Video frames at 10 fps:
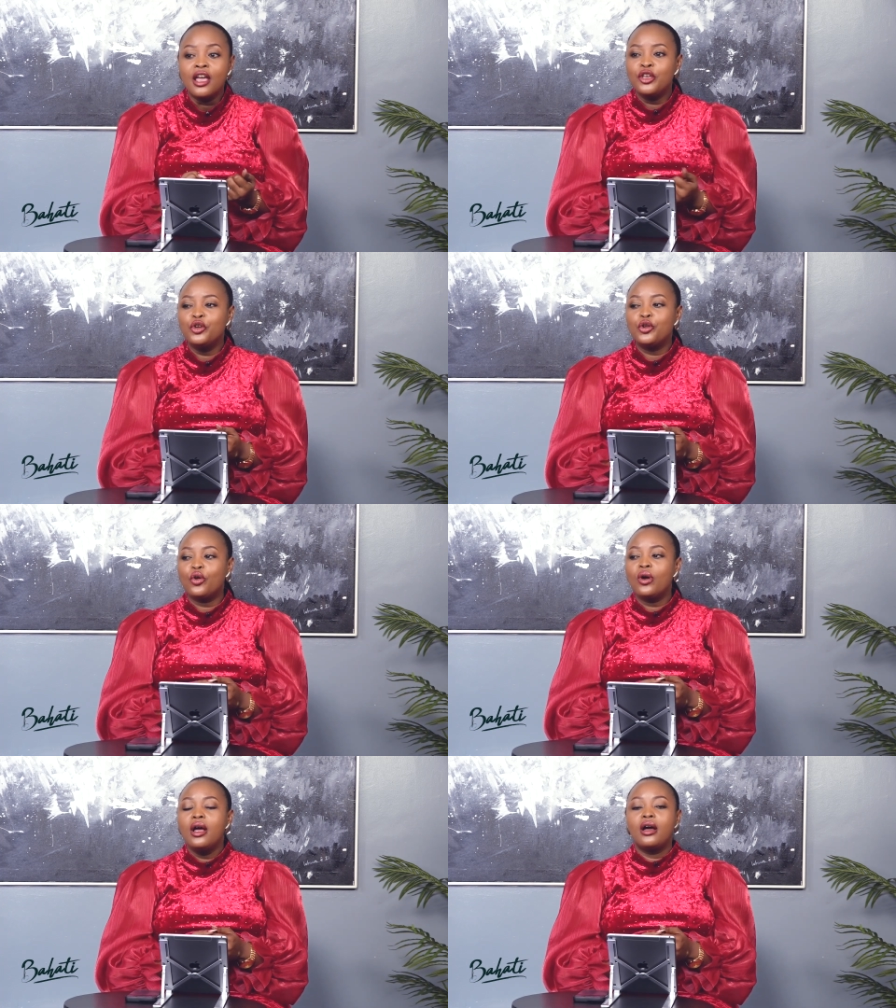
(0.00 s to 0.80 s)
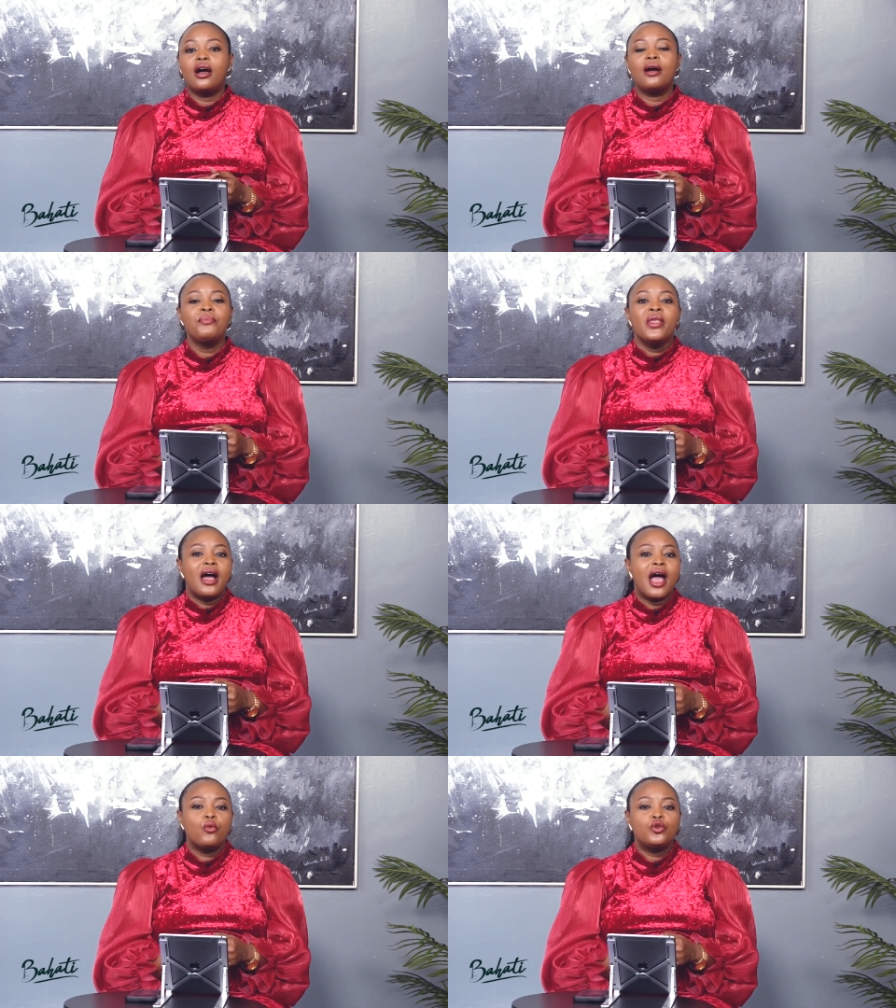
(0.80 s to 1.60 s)
You know,
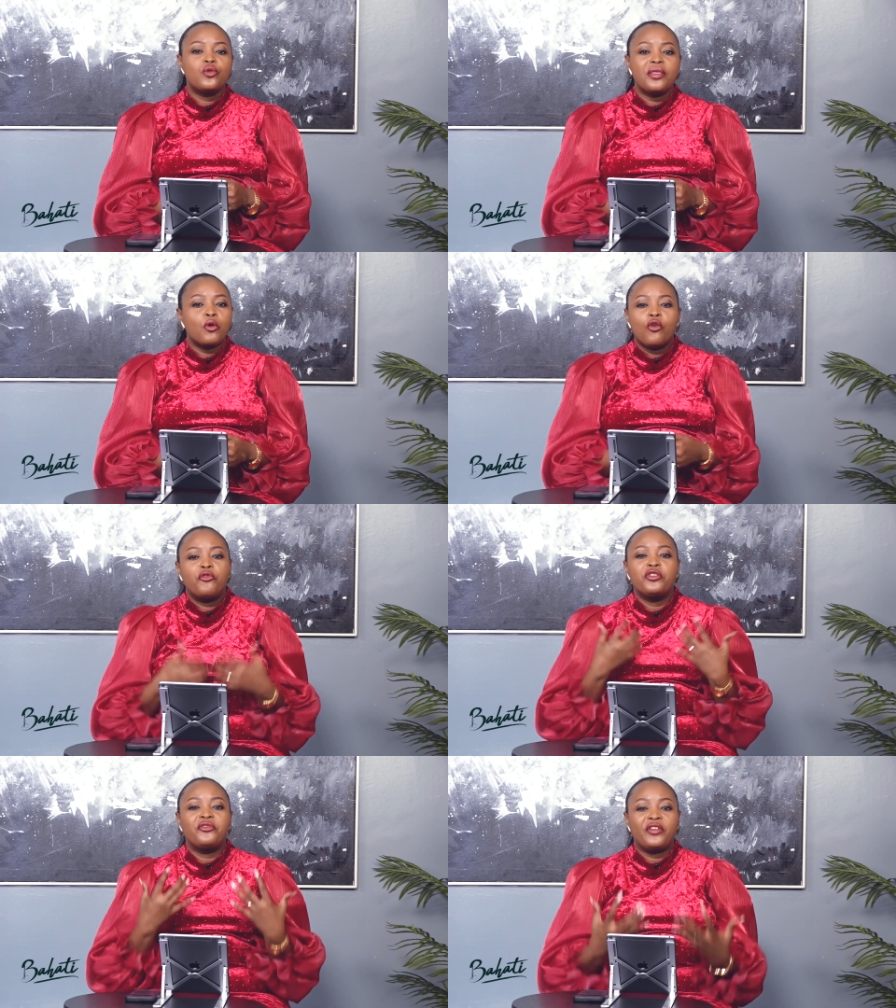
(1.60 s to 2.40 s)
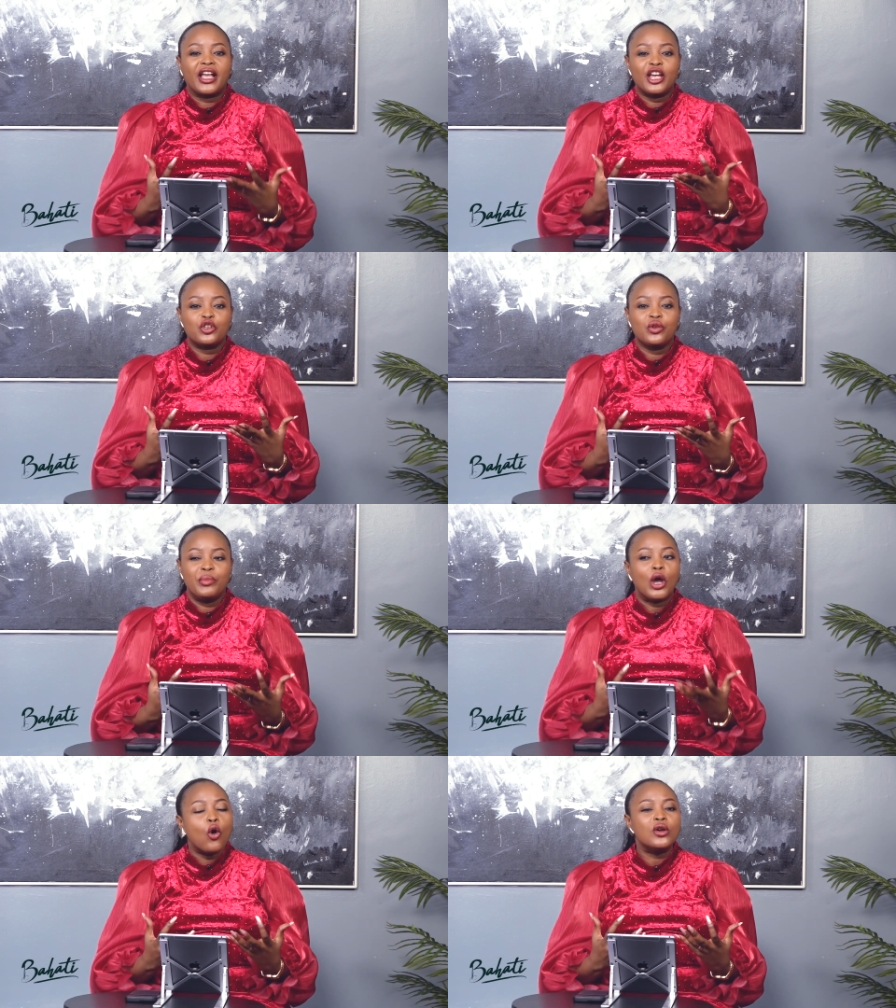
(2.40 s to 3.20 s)
I would rather go for the vacation
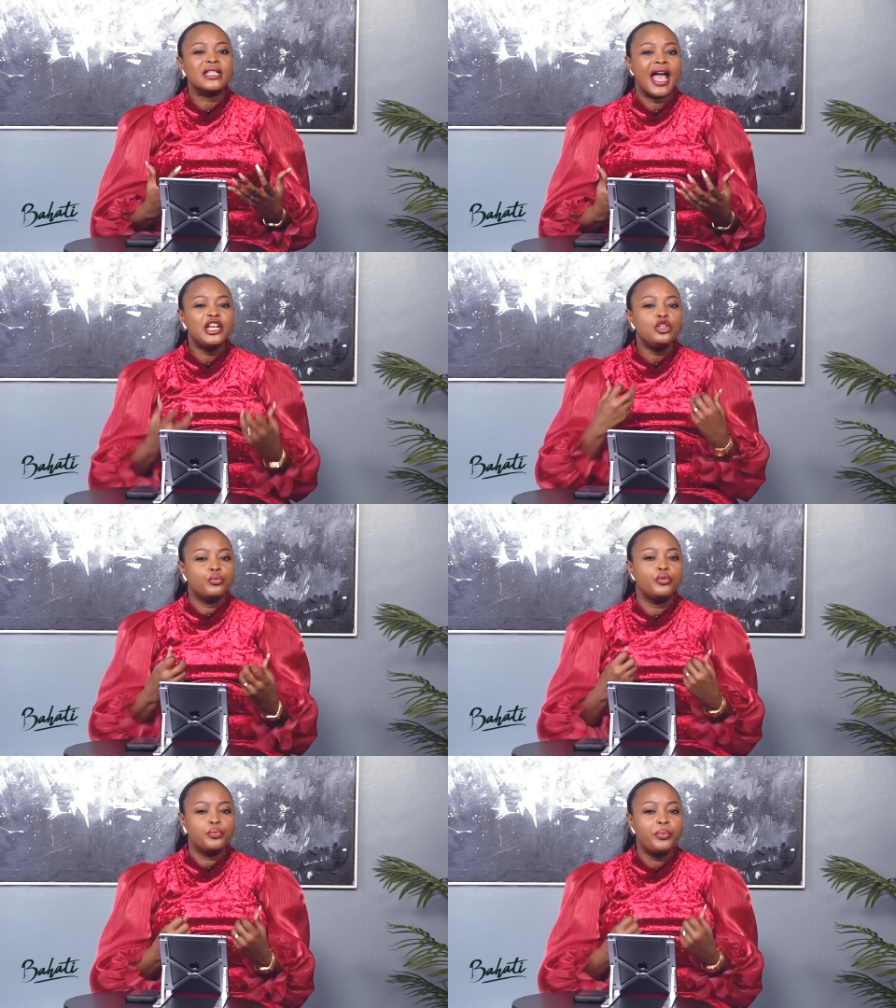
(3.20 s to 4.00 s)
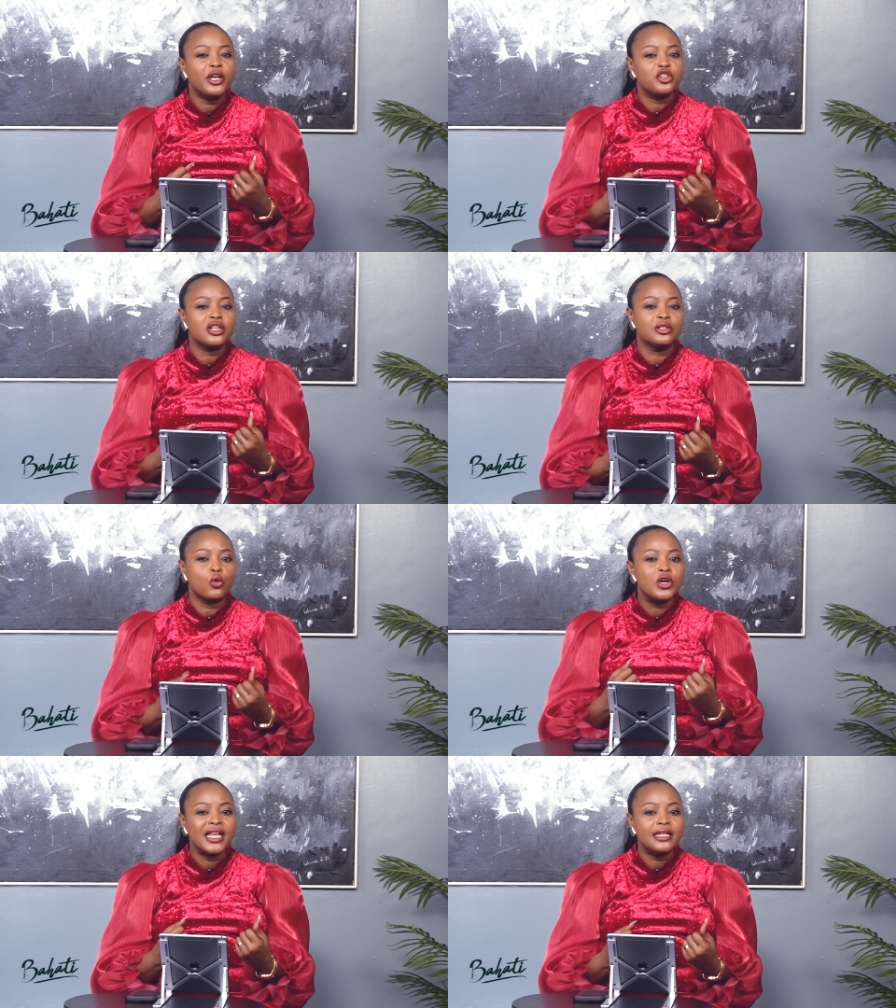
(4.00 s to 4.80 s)
because I need to put pictures
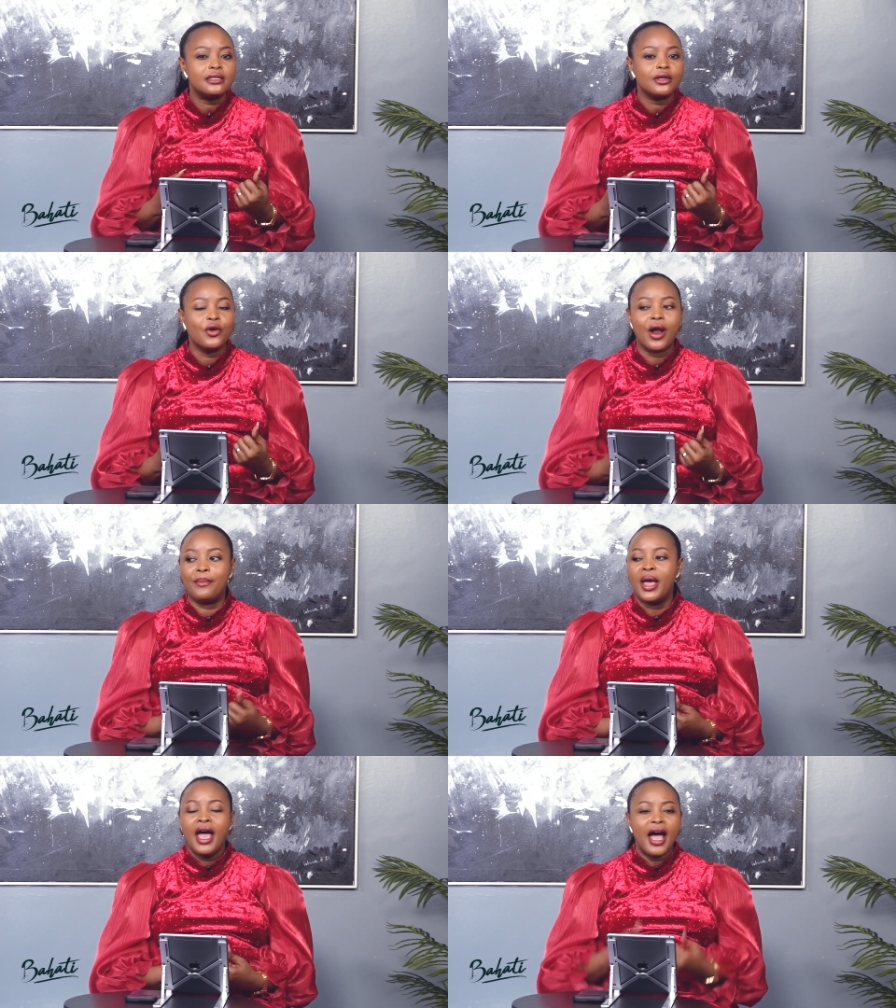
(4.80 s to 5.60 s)
on Instagram.